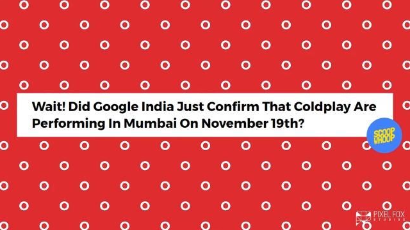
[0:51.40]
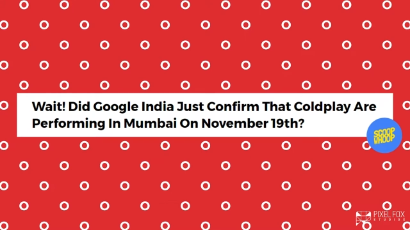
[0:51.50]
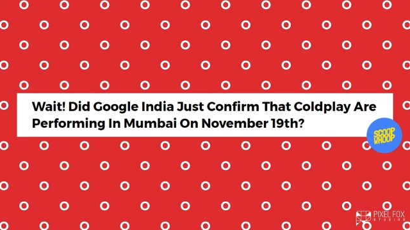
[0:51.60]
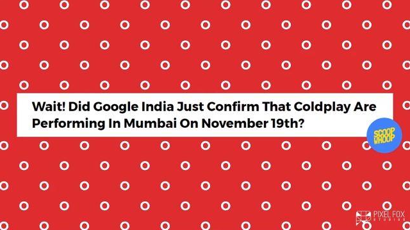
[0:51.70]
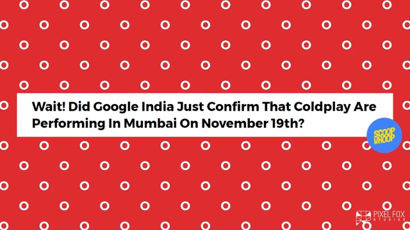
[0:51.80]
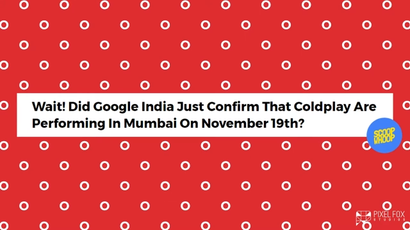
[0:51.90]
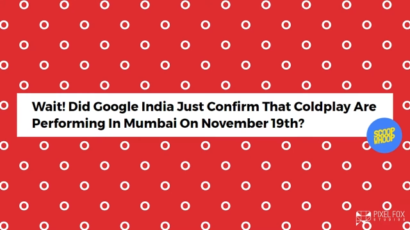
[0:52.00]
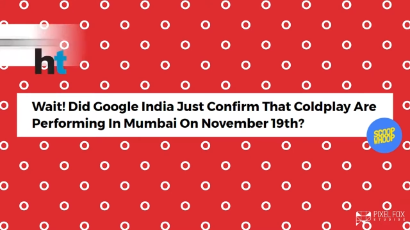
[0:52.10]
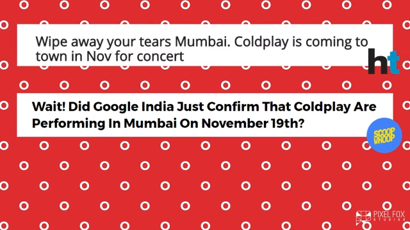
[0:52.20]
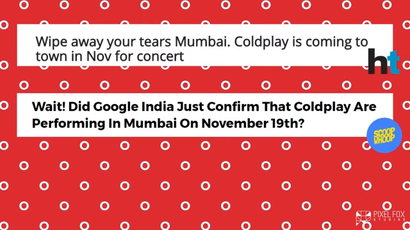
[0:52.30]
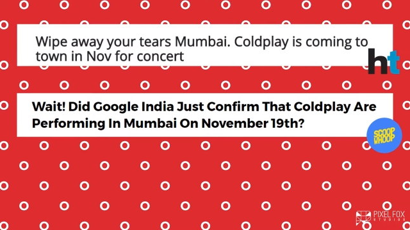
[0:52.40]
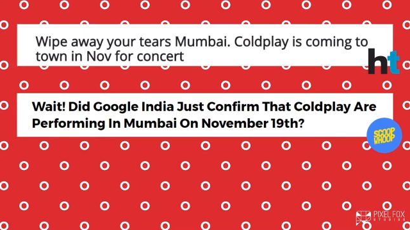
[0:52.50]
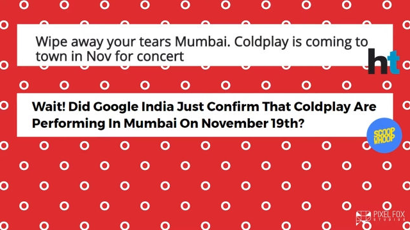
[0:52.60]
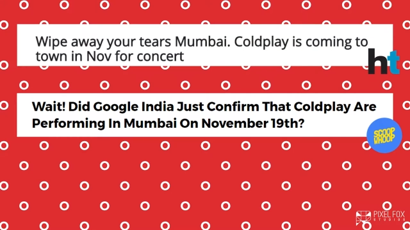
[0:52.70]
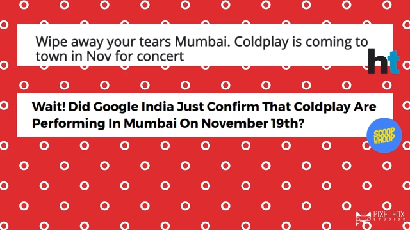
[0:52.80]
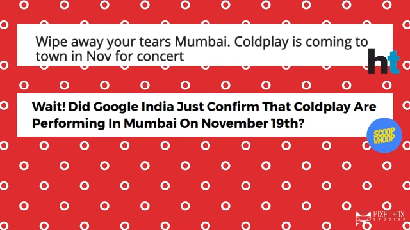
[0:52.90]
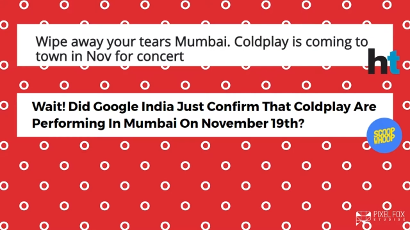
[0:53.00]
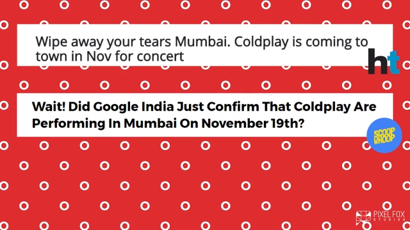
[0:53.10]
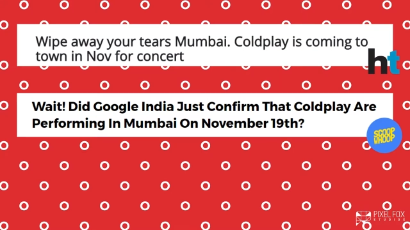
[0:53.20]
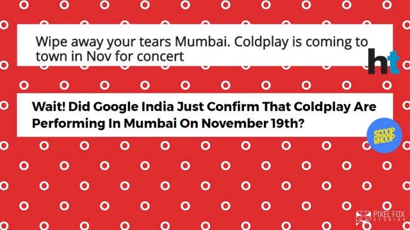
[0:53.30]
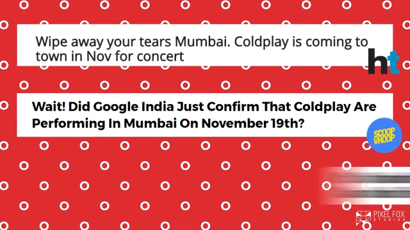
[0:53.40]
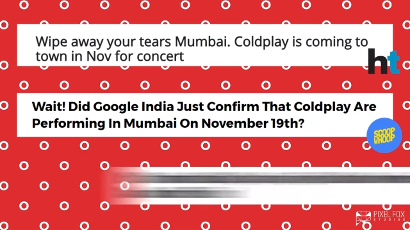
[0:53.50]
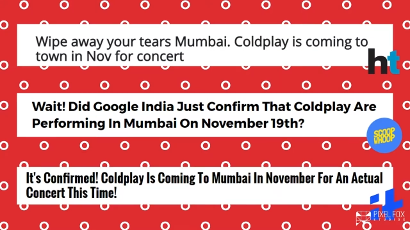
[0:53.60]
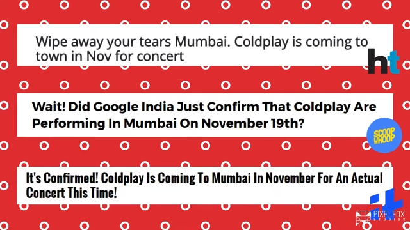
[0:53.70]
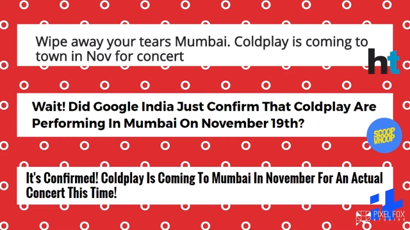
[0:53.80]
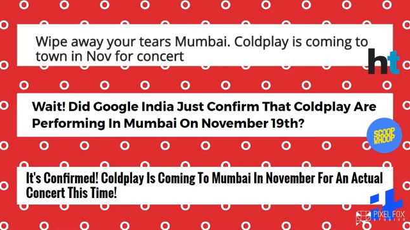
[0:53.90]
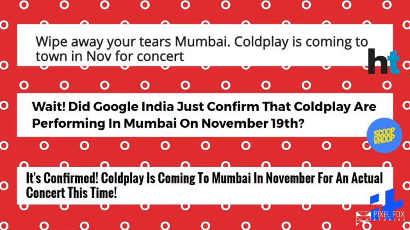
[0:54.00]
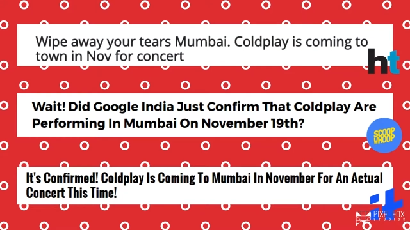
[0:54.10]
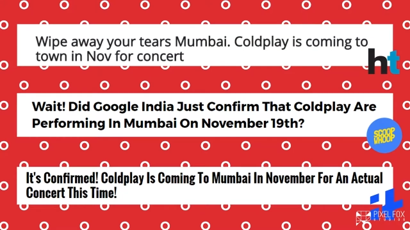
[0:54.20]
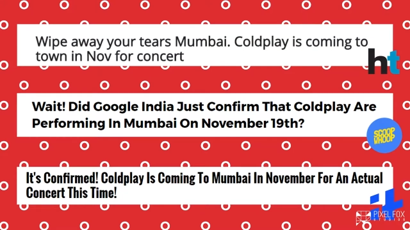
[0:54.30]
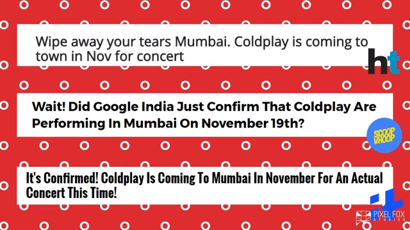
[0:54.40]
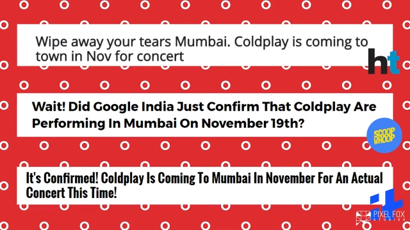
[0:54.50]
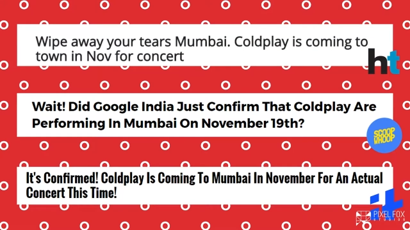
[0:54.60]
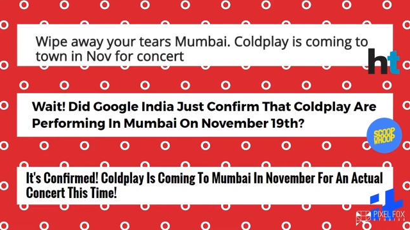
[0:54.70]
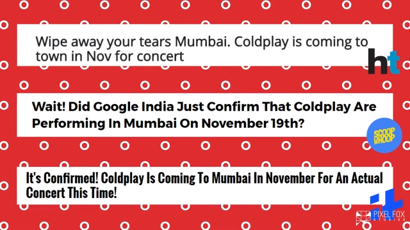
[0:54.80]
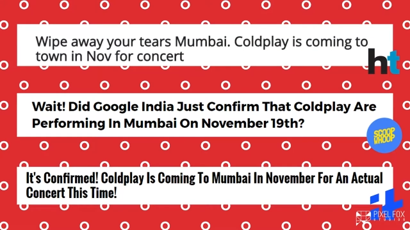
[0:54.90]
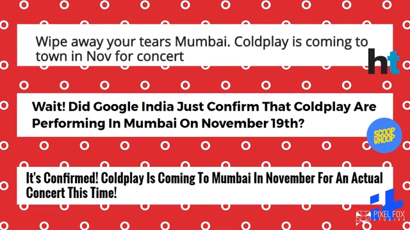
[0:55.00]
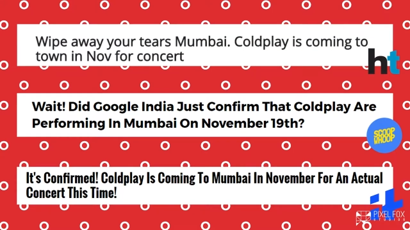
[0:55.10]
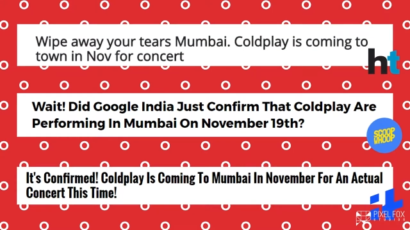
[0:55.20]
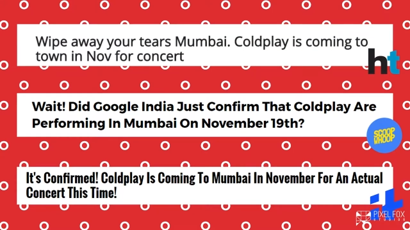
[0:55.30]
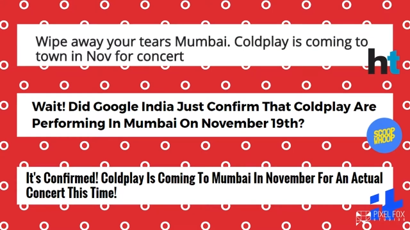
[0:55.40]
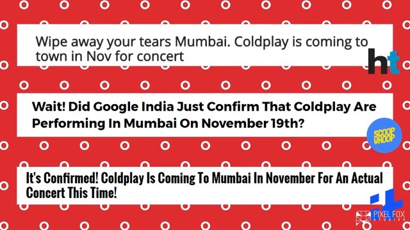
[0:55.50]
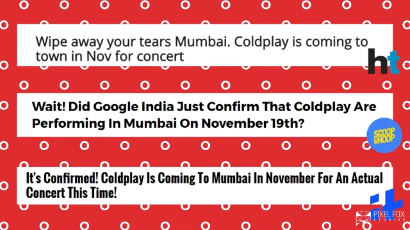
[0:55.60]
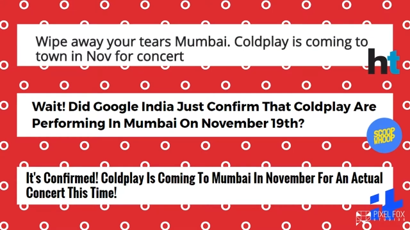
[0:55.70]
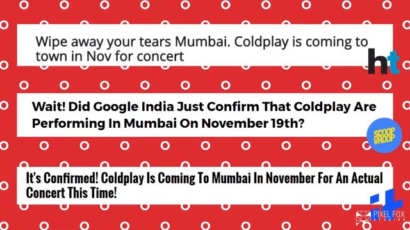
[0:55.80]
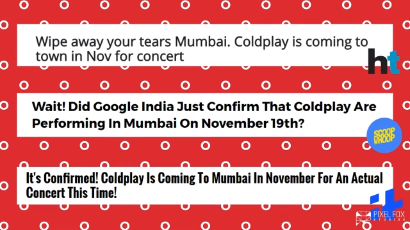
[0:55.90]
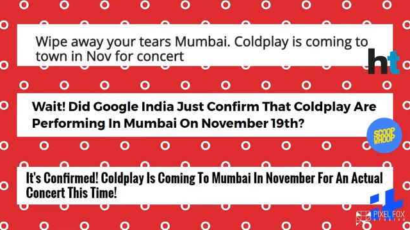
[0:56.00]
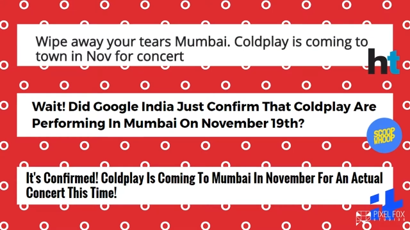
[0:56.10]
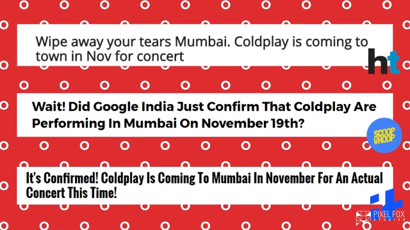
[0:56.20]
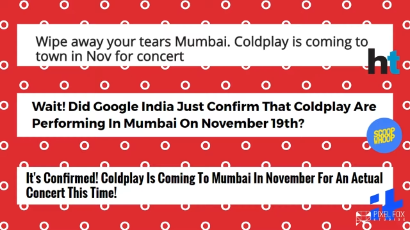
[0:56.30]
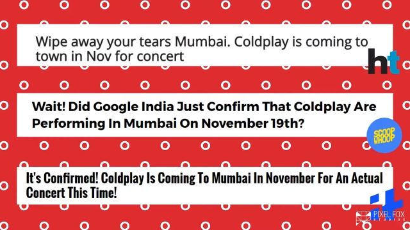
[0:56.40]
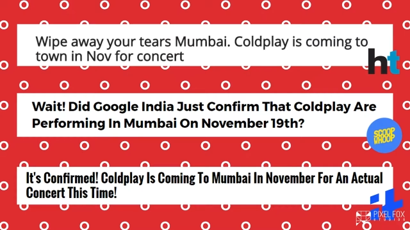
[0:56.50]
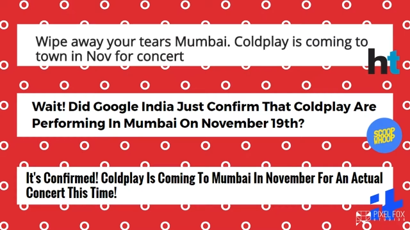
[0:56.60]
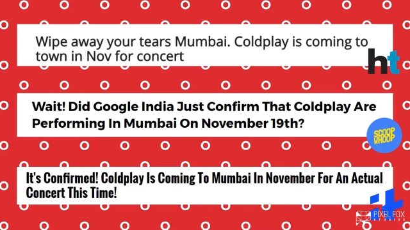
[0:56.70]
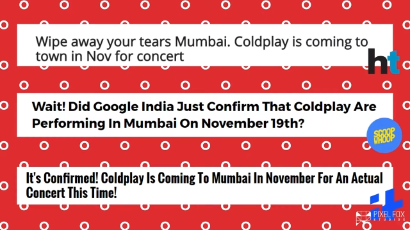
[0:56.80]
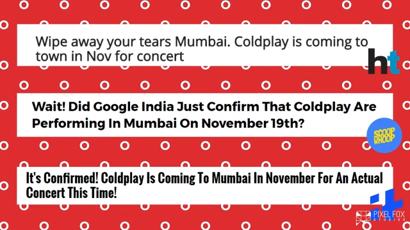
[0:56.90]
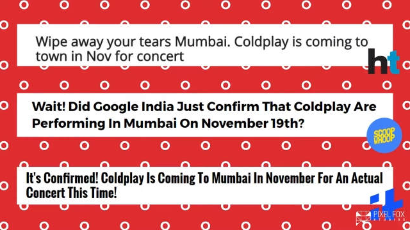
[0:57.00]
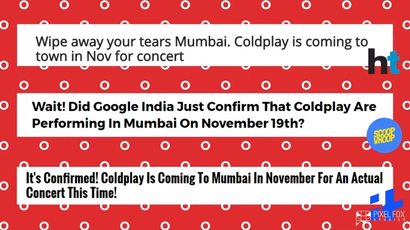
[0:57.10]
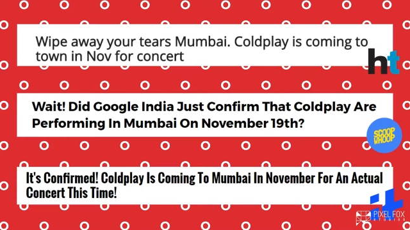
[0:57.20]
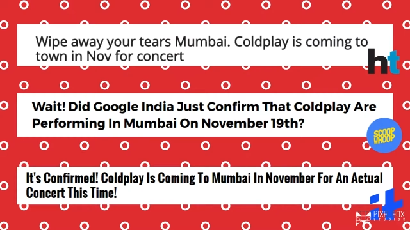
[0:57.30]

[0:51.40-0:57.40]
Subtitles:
[unreadable: no face in view]